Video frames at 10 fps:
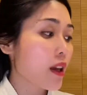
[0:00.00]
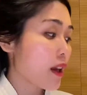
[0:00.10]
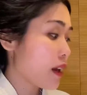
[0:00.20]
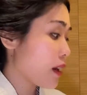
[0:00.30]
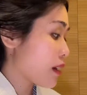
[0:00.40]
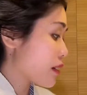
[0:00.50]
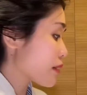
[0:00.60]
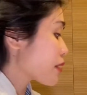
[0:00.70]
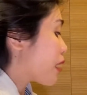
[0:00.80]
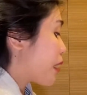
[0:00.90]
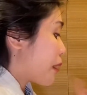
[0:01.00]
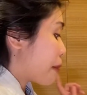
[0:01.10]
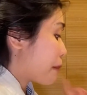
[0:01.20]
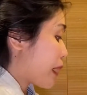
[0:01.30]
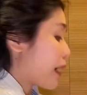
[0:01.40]
is
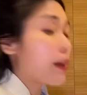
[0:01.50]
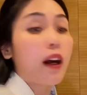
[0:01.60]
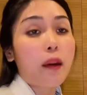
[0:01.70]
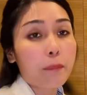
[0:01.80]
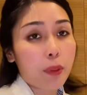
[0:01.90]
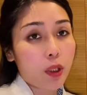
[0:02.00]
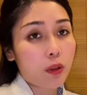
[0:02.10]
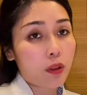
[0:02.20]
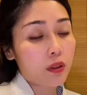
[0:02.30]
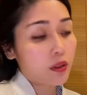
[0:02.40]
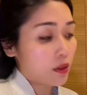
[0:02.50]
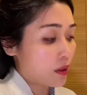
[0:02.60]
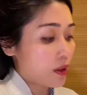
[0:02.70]
my ampoule.